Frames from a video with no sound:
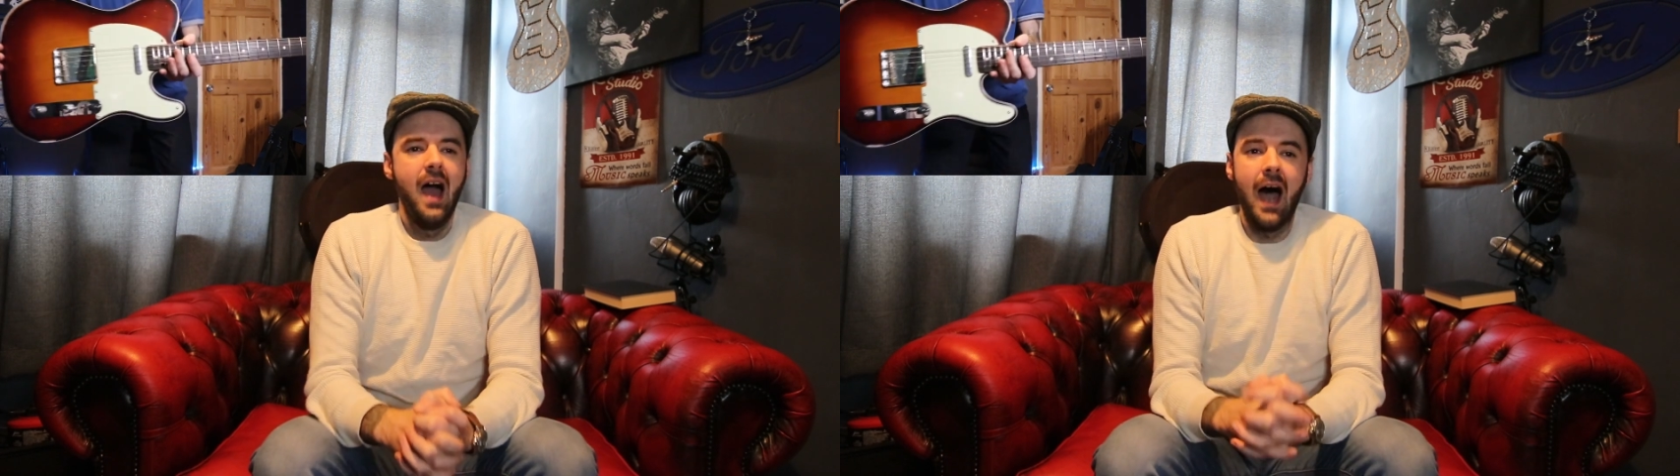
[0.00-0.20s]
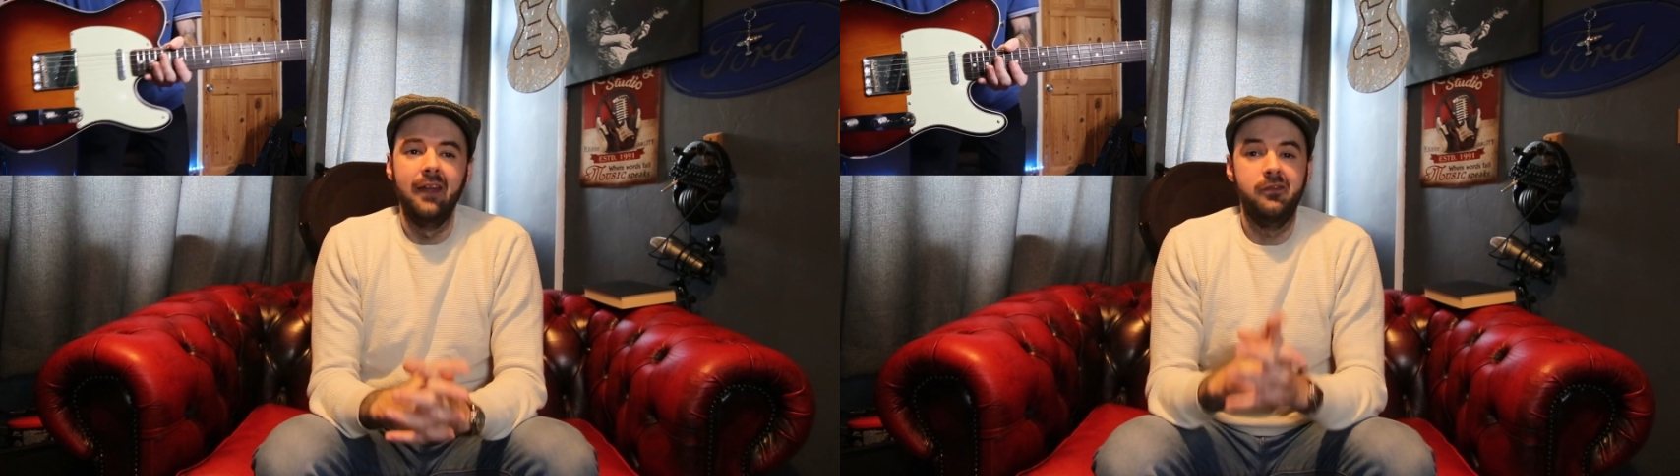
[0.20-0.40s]

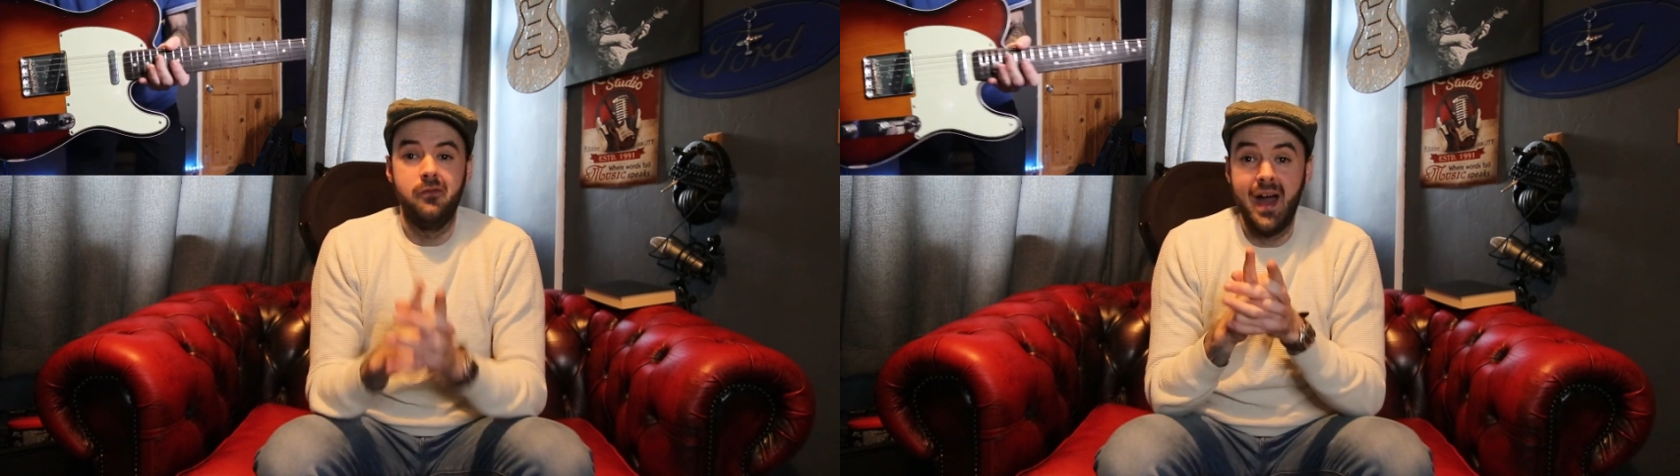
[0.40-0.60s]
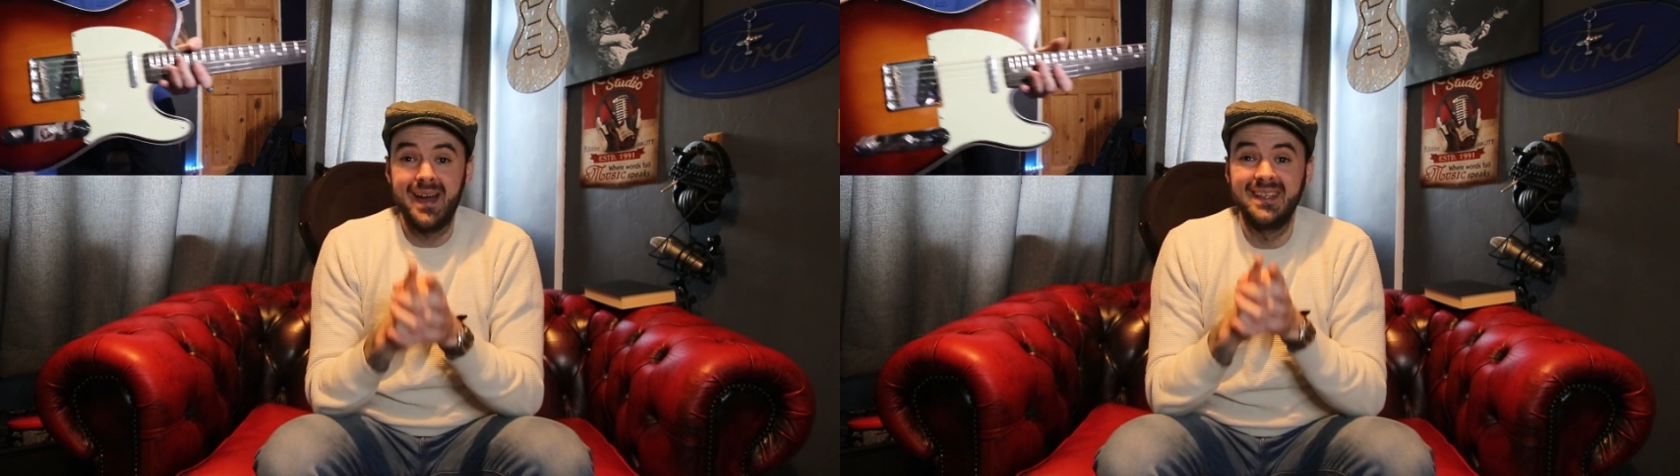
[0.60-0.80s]
And
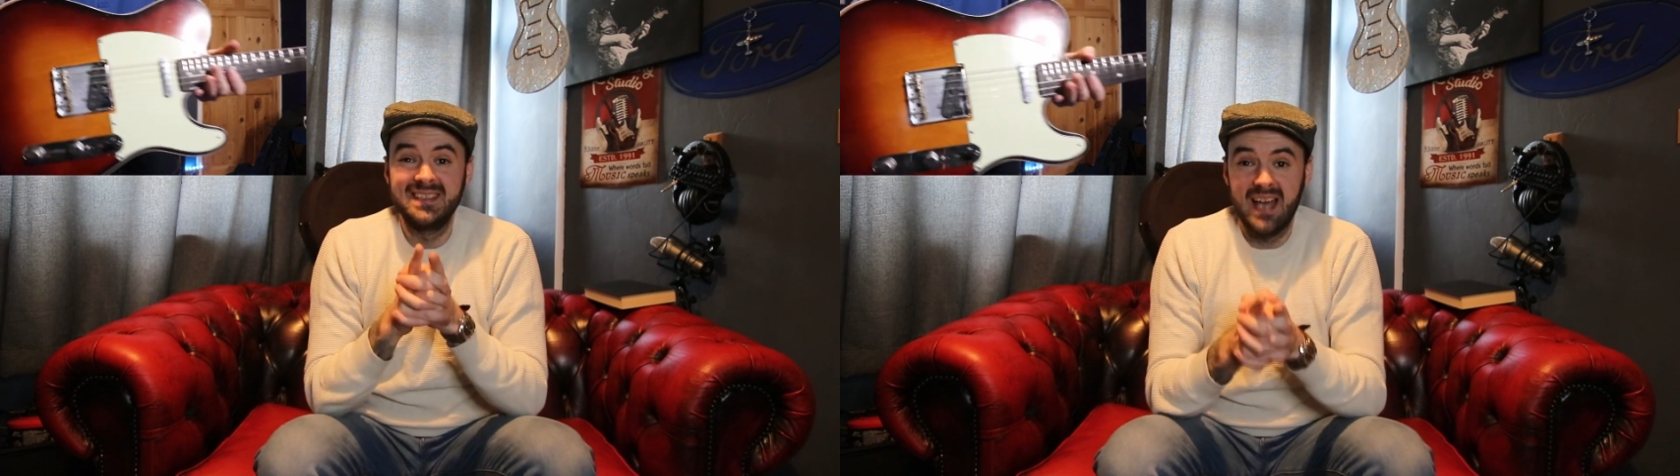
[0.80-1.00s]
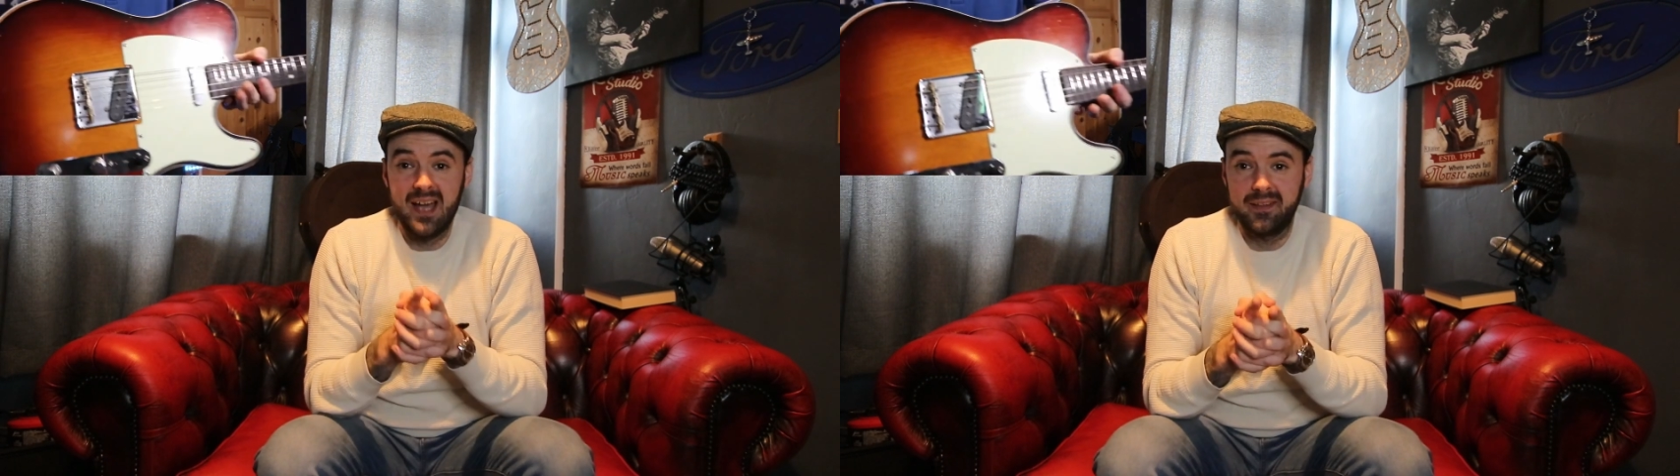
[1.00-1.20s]
that
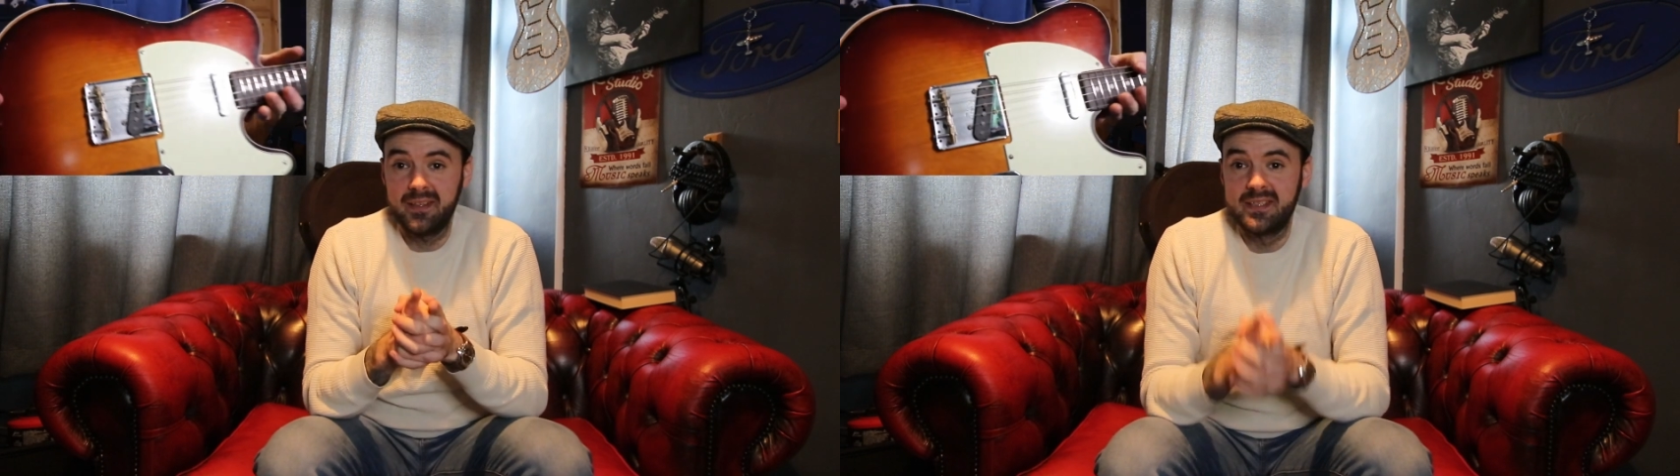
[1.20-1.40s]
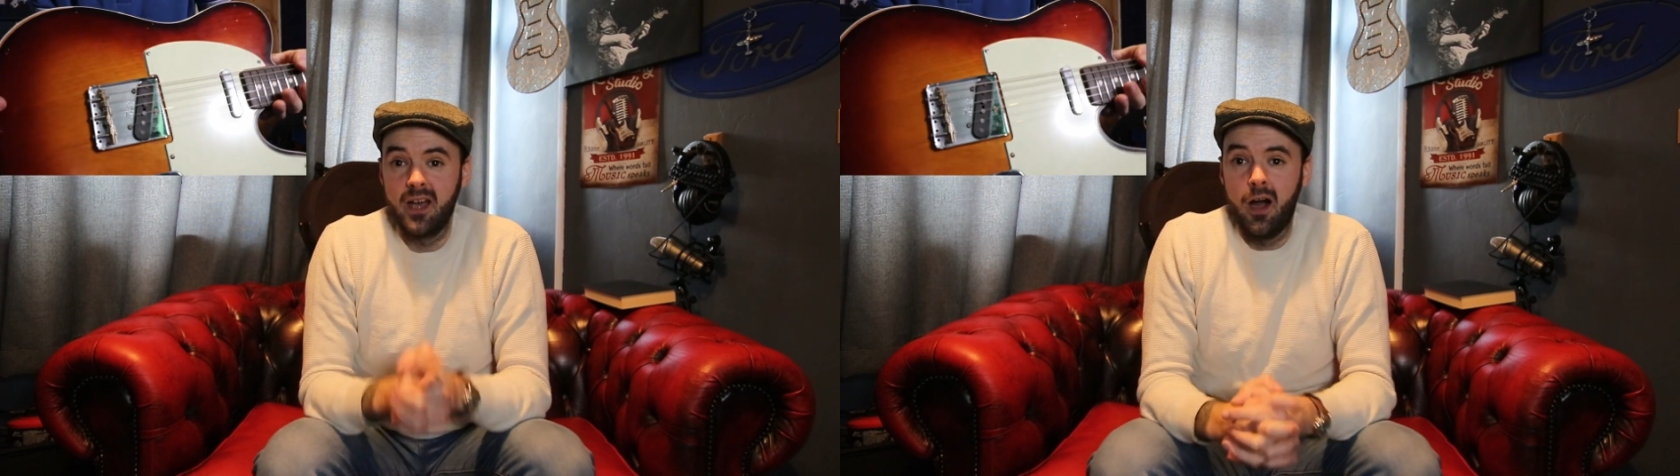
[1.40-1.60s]
exact
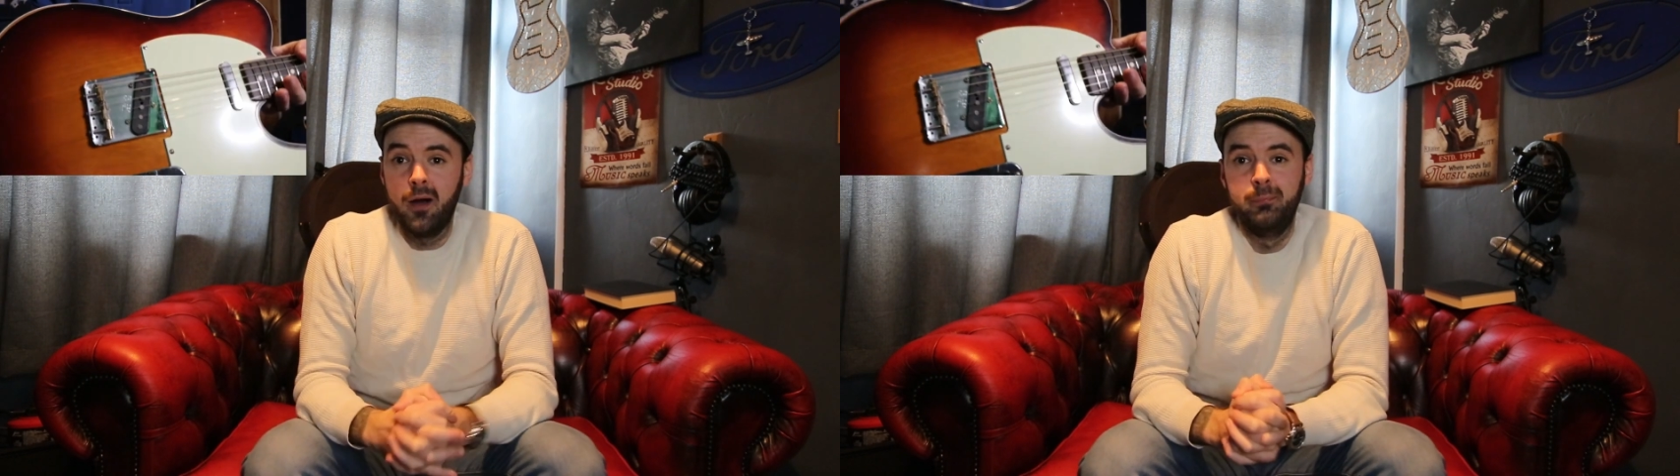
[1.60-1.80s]
guitar